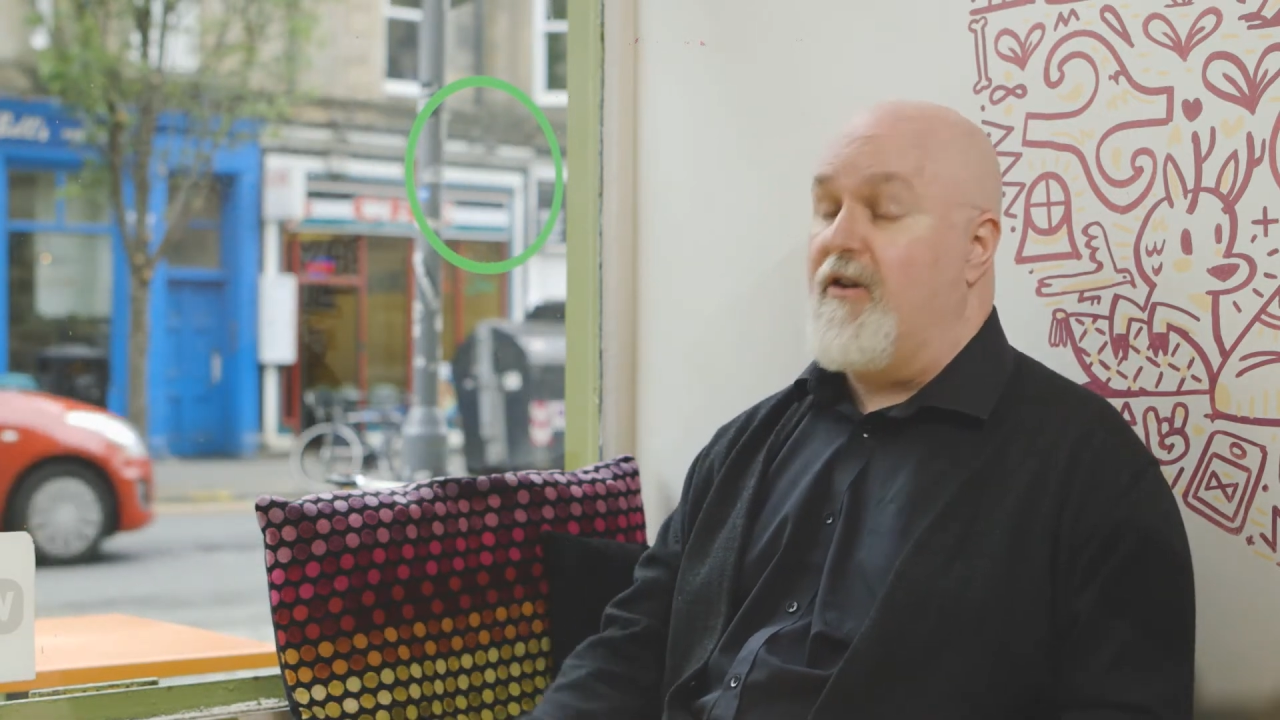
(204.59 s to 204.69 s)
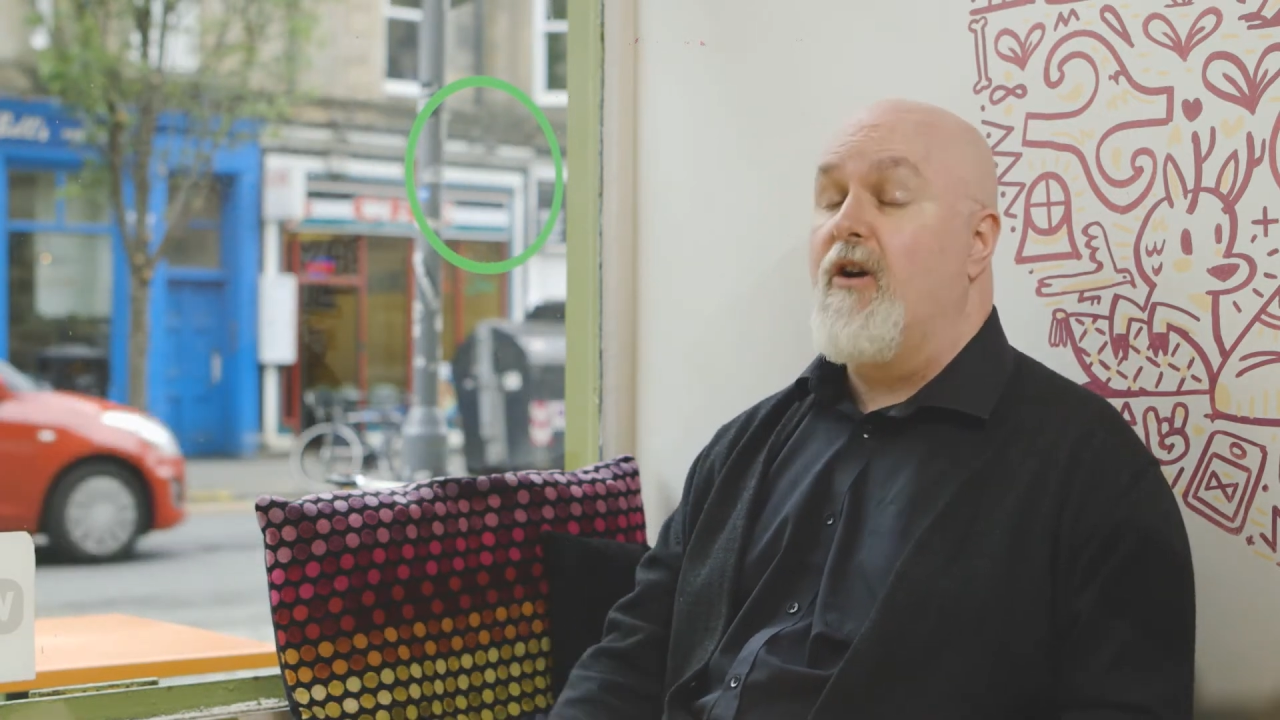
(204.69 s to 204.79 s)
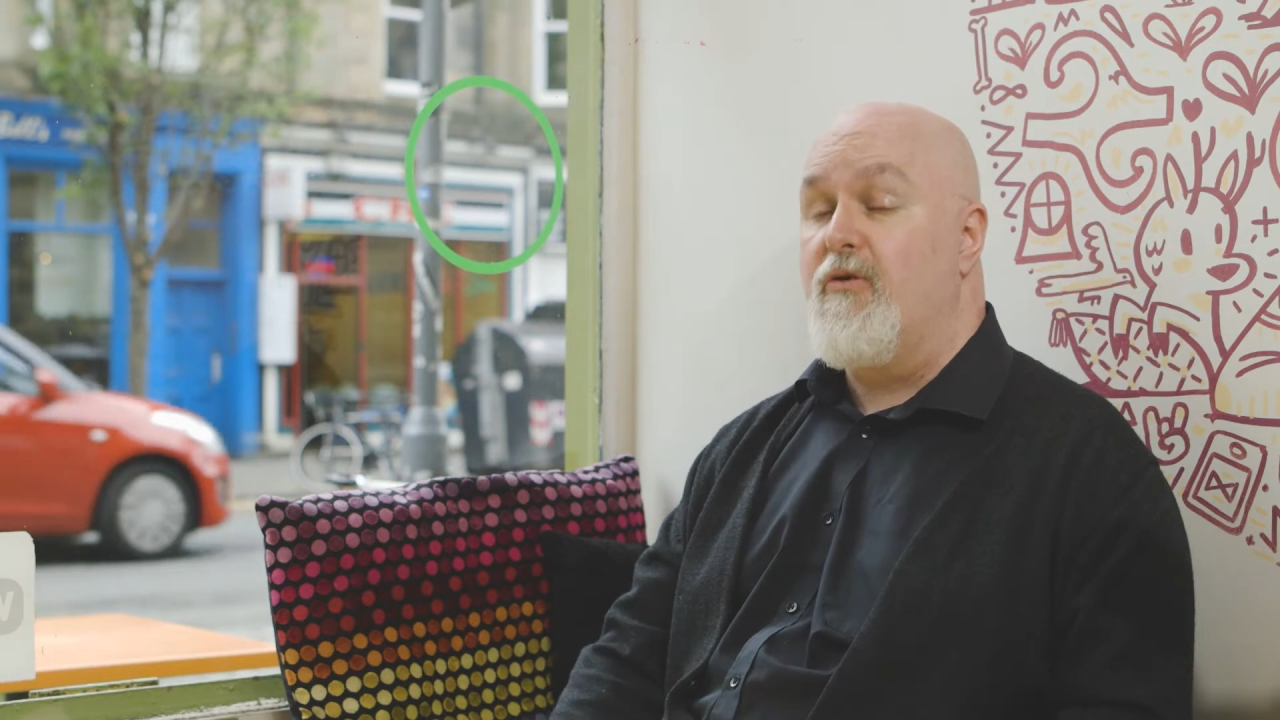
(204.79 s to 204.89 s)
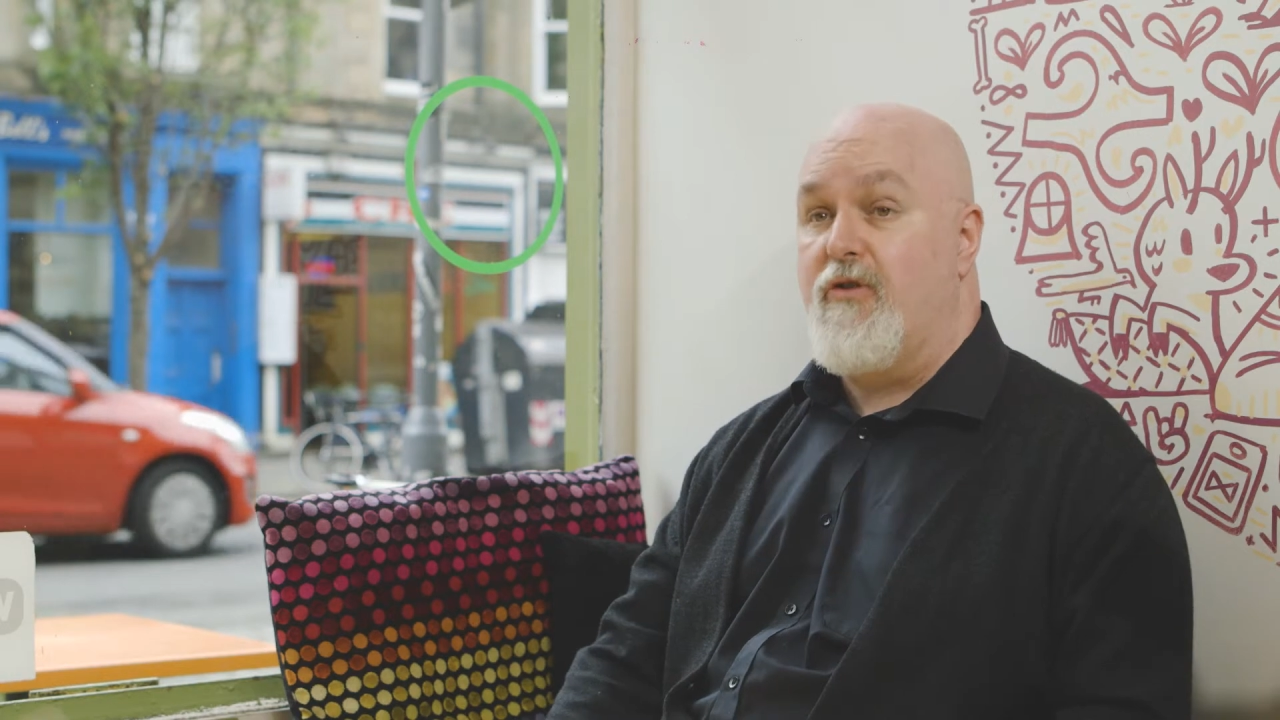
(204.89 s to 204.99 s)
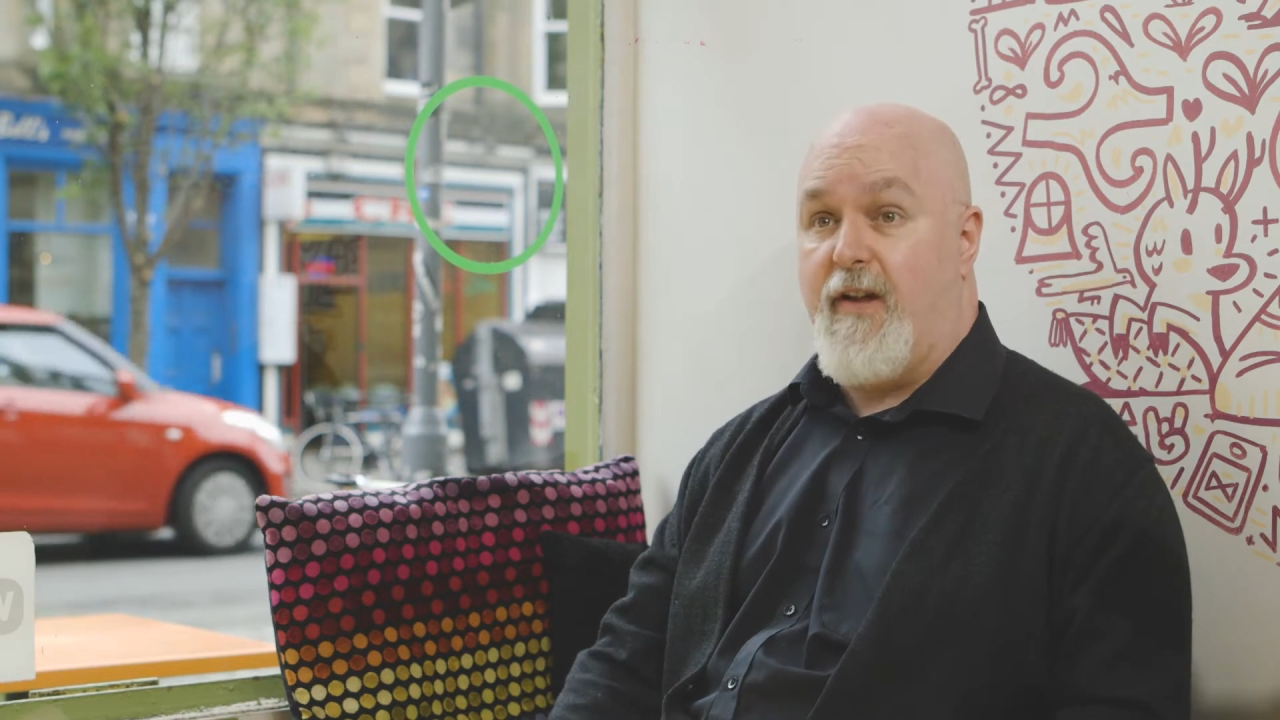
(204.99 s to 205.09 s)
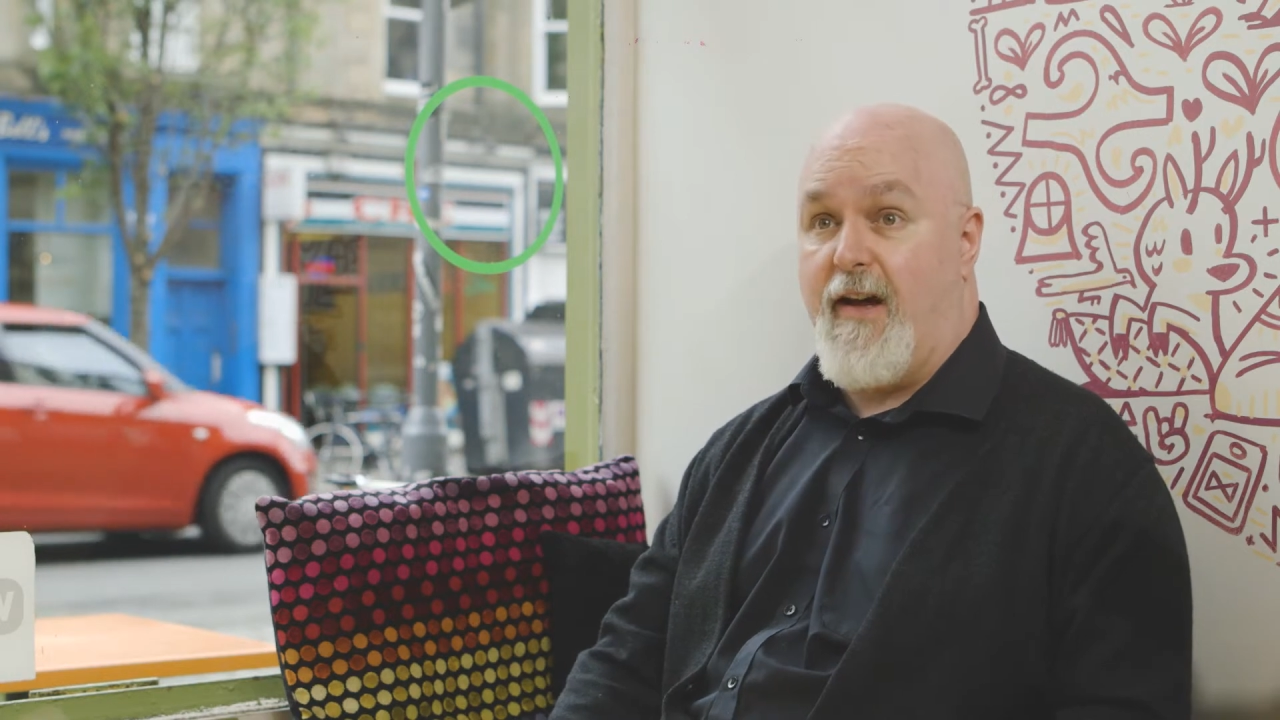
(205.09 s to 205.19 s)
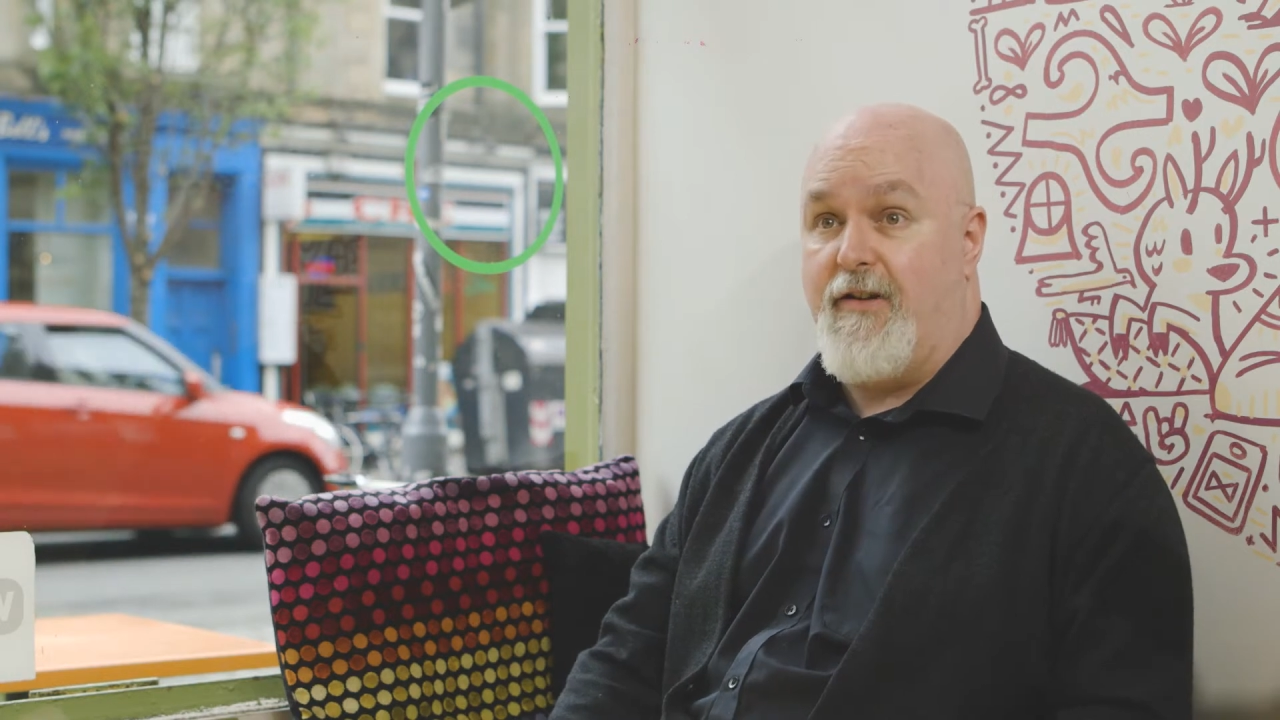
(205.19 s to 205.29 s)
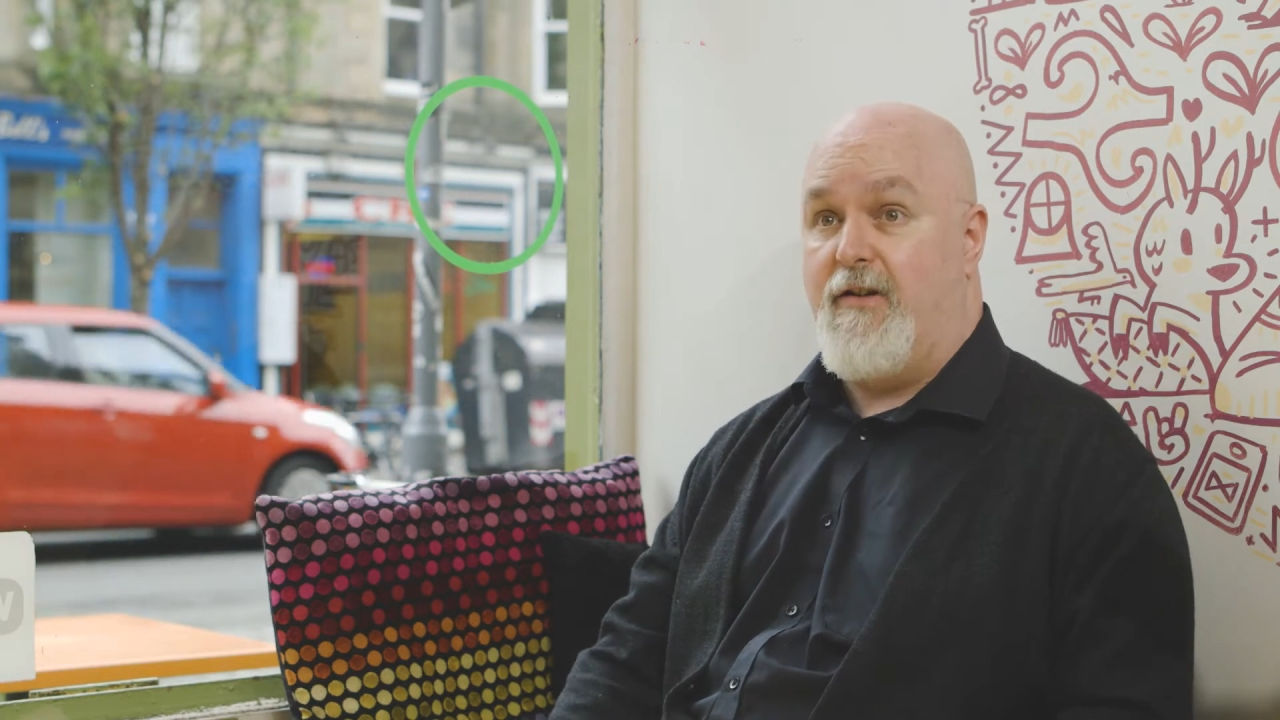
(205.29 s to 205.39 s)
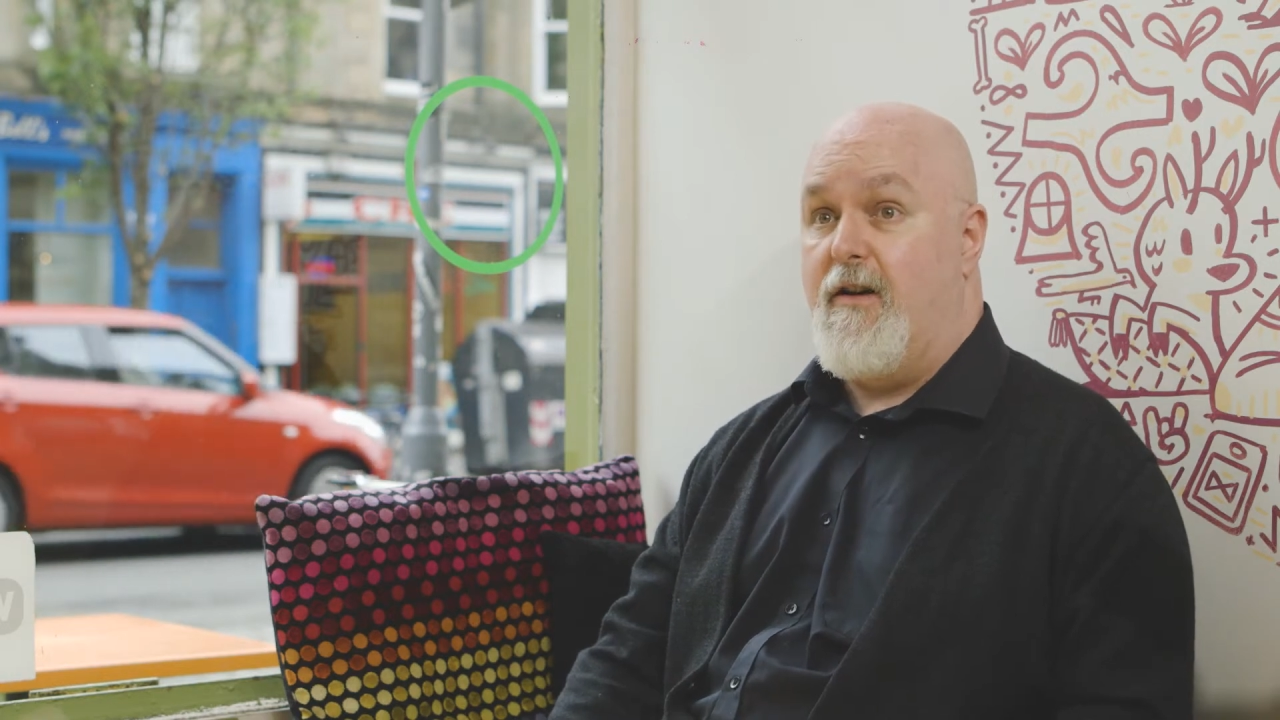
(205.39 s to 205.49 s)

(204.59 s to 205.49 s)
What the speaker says: no to that,